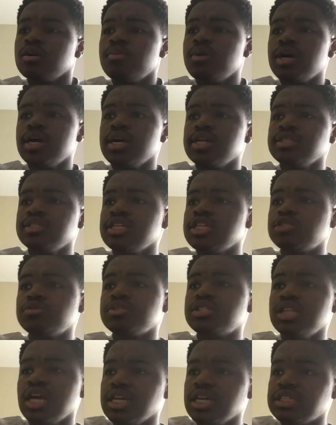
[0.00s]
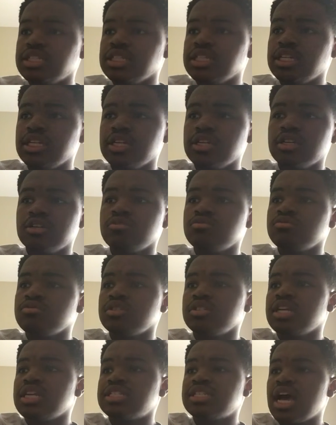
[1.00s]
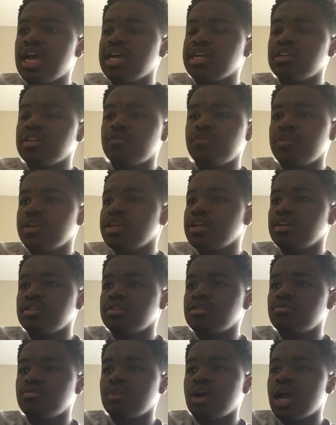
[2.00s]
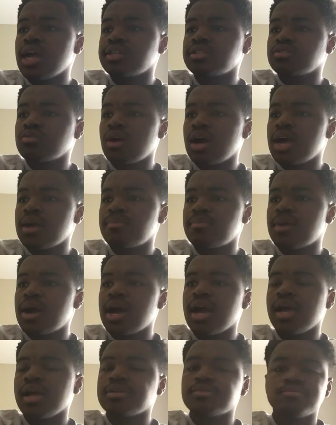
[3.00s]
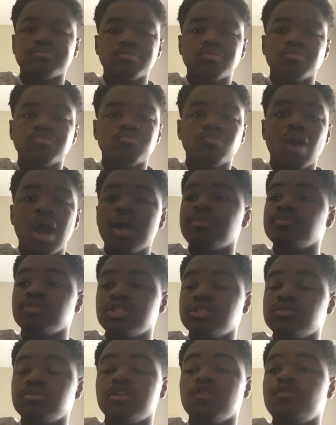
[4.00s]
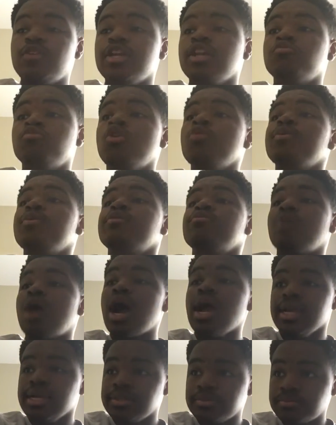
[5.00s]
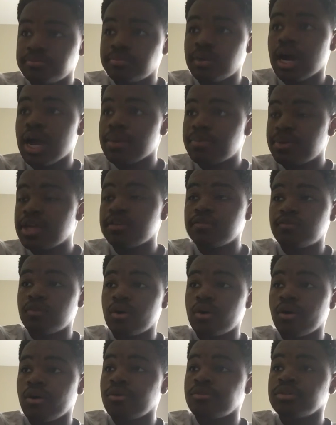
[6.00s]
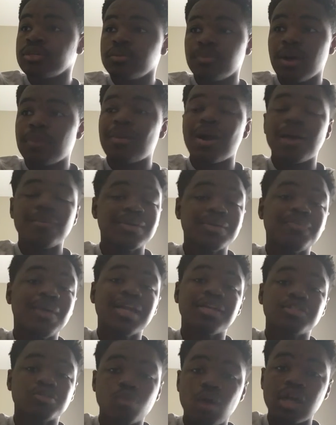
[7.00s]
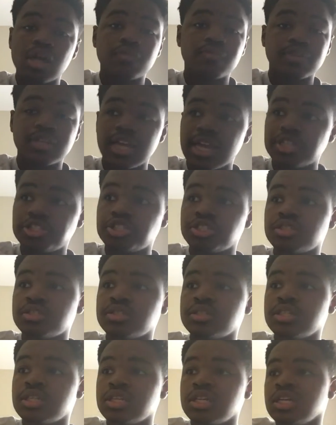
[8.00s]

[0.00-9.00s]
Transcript: But this was nothing here. Natalya defeated the Riot Squad defeated Ruby Riot by pinfall, by disqualification.